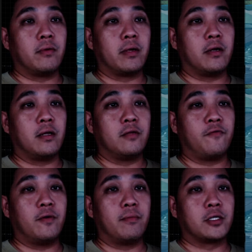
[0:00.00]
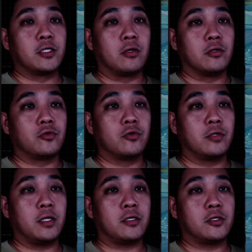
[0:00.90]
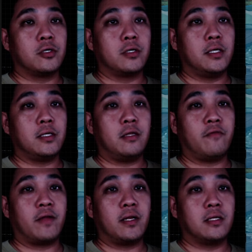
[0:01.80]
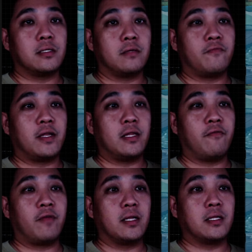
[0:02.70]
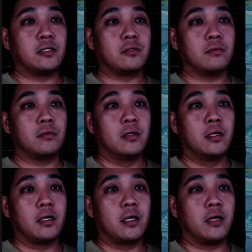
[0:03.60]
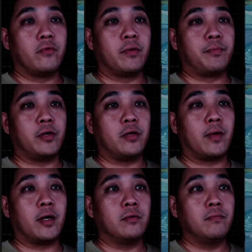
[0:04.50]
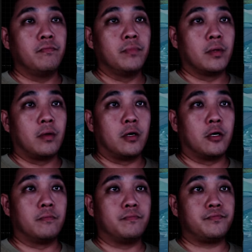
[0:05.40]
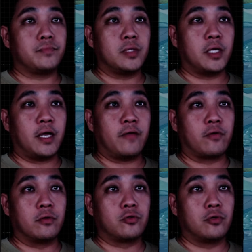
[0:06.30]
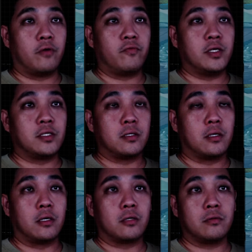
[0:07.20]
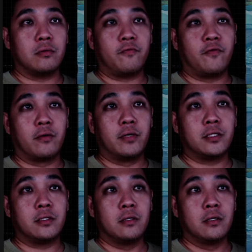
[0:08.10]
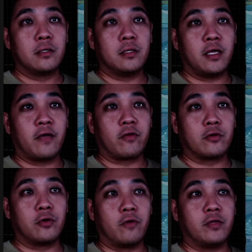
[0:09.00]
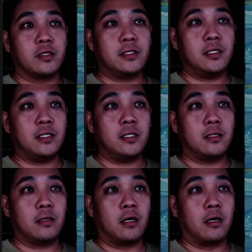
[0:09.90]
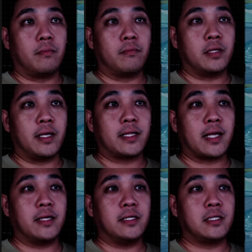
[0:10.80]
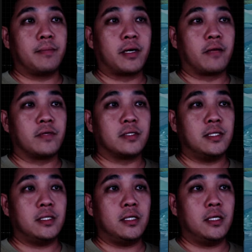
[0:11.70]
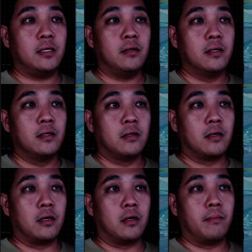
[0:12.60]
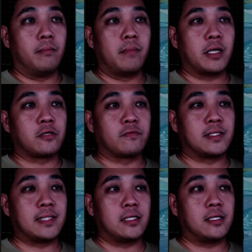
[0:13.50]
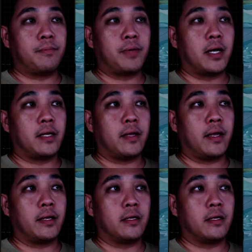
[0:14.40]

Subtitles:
under firm Russian control, they surely defending this area pretty well. They have control of this forest. They have control of the city, the entire eastern part of the city, much of the center part, and